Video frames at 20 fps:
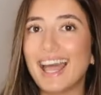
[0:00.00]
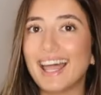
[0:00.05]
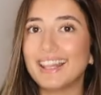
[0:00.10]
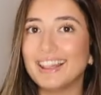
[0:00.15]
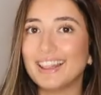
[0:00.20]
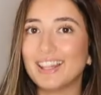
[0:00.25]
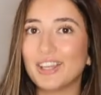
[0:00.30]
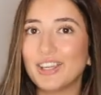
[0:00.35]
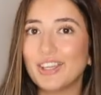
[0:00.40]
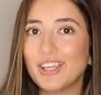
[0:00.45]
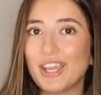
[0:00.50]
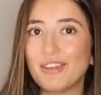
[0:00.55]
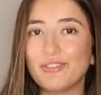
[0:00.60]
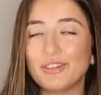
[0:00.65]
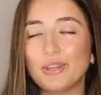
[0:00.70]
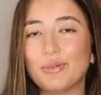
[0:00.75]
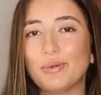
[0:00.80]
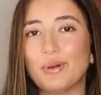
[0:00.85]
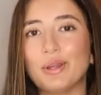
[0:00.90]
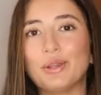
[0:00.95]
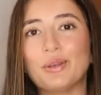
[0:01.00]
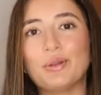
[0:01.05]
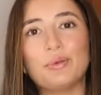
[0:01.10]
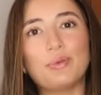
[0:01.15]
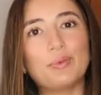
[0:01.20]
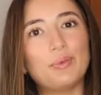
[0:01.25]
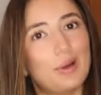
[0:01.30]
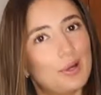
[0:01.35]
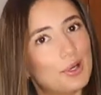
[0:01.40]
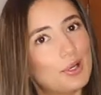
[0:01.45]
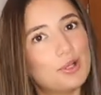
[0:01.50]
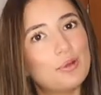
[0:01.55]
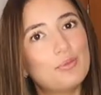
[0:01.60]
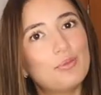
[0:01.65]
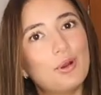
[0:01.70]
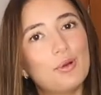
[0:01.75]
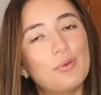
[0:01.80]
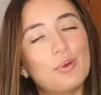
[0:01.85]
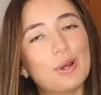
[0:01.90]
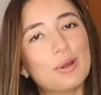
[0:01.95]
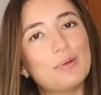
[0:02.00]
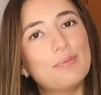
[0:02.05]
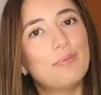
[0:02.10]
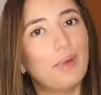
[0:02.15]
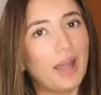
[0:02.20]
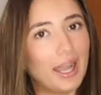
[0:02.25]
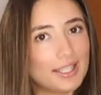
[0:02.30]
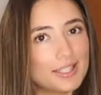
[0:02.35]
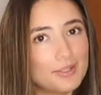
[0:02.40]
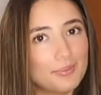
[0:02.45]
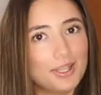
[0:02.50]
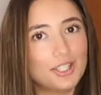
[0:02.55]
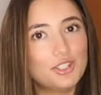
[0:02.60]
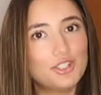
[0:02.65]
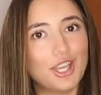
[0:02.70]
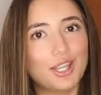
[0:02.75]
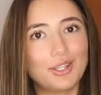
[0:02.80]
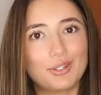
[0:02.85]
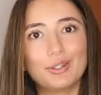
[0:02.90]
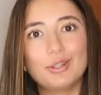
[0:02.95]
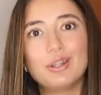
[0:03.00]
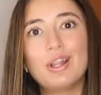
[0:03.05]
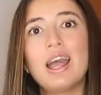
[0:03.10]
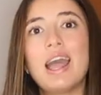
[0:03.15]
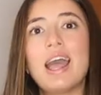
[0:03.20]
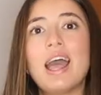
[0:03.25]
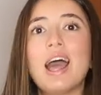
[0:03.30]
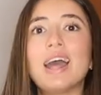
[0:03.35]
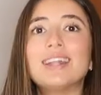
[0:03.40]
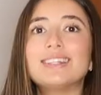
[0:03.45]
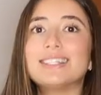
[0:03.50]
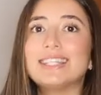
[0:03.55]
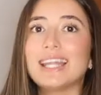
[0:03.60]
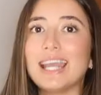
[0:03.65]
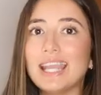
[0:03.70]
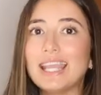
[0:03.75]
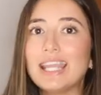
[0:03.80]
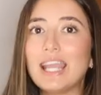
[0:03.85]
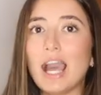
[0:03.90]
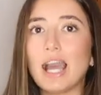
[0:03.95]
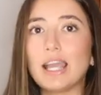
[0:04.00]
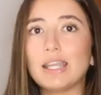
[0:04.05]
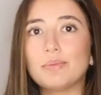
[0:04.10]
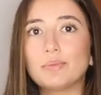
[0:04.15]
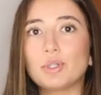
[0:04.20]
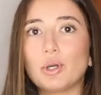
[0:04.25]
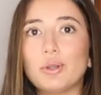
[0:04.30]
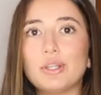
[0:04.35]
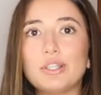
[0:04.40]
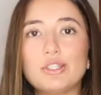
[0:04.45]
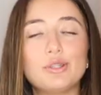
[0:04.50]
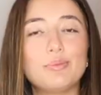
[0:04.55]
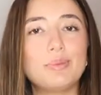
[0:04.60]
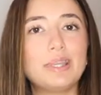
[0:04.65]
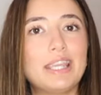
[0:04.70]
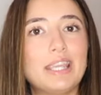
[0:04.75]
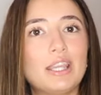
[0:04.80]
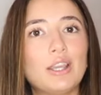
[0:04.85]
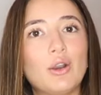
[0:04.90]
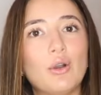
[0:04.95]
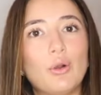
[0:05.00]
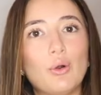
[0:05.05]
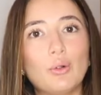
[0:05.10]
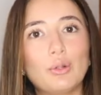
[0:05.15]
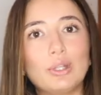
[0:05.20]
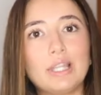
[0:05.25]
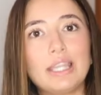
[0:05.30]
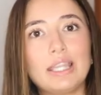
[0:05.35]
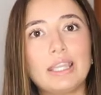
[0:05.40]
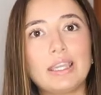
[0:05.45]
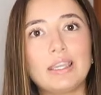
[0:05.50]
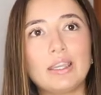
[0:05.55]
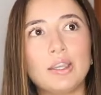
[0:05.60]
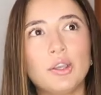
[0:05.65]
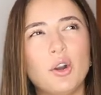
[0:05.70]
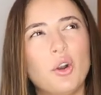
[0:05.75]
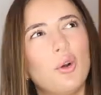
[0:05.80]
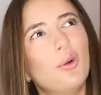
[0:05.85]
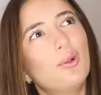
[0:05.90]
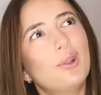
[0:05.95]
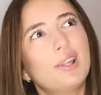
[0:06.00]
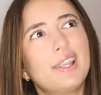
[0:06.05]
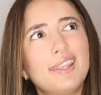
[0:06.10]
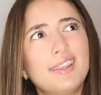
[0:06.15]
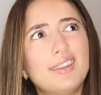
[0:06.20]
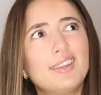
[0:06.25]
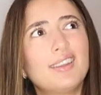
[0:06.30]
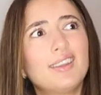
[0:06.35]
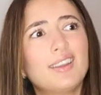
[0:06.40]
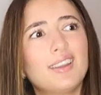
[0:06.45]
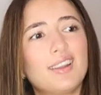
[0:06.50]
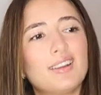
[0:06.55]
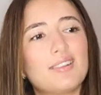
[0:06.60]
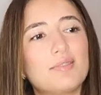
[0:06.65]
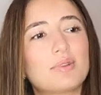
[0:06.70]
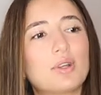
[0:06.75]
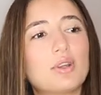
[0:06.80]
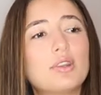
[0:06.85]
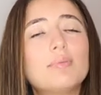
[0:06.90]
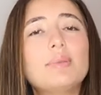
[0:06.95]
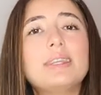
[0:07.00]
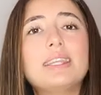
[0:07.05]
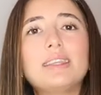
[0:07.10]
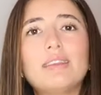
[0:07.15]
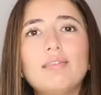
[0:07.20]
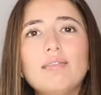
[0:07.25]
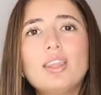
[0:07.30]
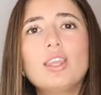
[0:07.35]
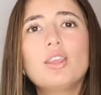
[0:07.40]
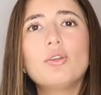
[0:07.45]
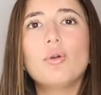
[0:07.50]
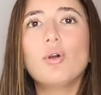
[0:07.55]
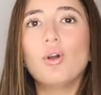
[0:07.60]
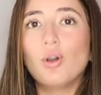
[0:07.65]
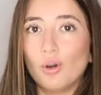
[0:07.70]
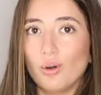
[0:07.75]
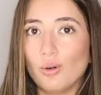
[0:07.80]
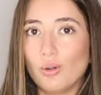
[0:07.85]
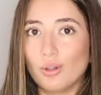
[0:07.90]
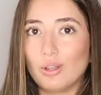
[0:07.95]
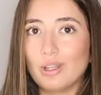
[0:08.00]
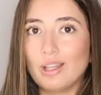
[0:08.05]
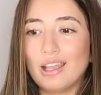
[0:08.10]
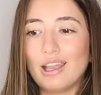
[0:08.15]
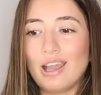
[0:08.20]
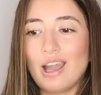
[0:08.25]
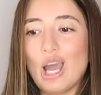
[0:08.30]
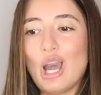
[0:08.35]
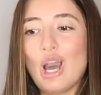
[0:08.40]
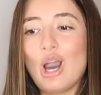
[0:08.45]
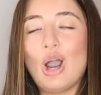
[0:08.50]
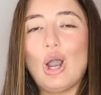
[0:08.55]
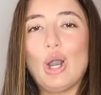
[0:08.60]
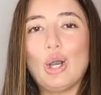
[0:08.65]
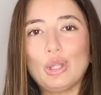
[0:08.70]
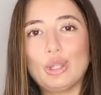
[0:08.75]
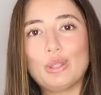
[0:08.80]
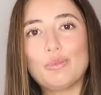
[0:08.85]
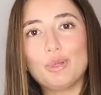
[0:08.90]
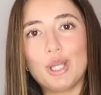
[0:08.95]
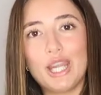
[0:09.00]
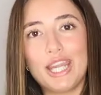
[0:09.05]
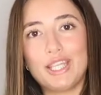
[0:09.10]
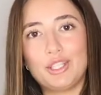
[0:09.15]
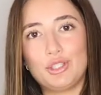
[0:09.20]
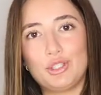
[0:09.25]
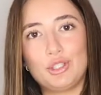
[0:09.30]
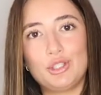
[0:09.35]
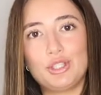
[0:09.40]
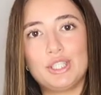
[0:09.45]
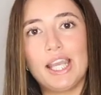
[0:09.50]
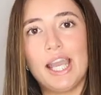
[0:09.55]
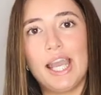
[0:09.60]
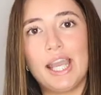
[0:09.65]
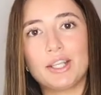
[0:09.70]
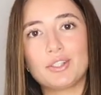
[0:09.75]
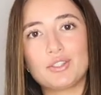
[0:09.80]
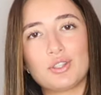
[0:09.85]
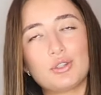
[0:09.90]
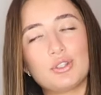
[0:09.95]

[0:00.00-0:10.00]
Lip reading: Hello everyone, welcome or welcome back to my channel. Today I am going to be hauling? I'm going to be giving you a haul on the brand TwoTags.